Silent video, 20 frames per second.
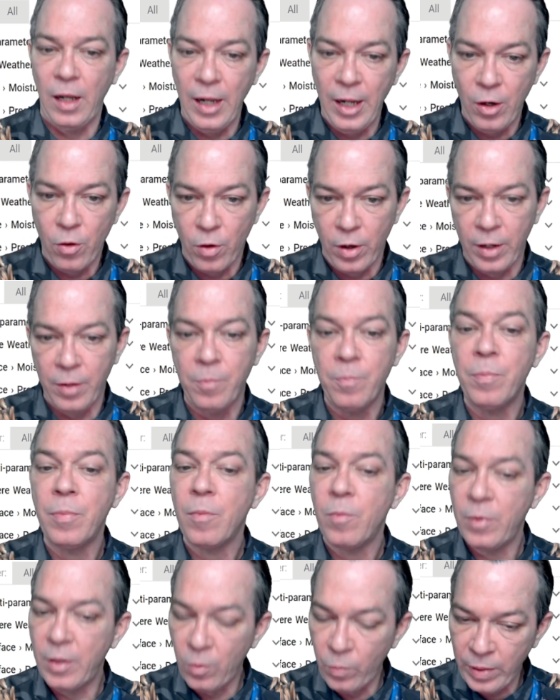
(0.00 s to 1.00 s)
lingering.
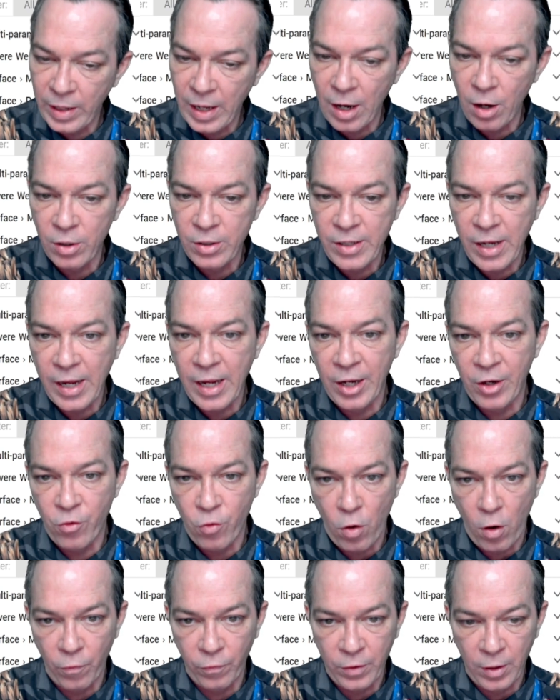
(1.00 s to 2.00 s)
But then we got our second
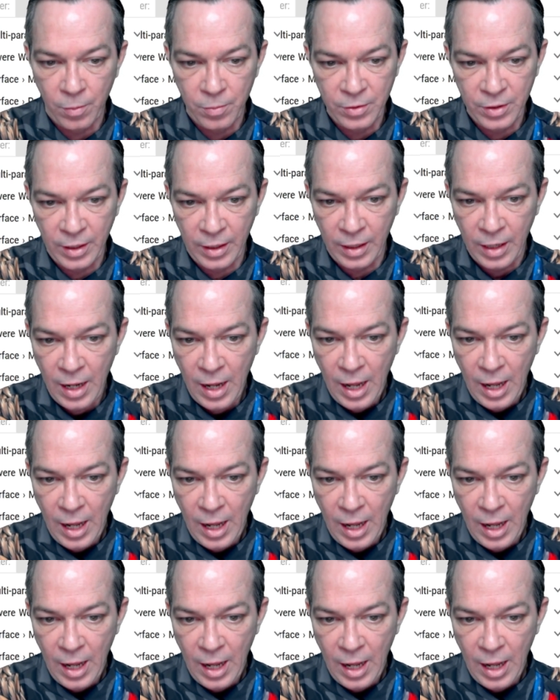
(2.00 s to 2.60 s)
trough comes in.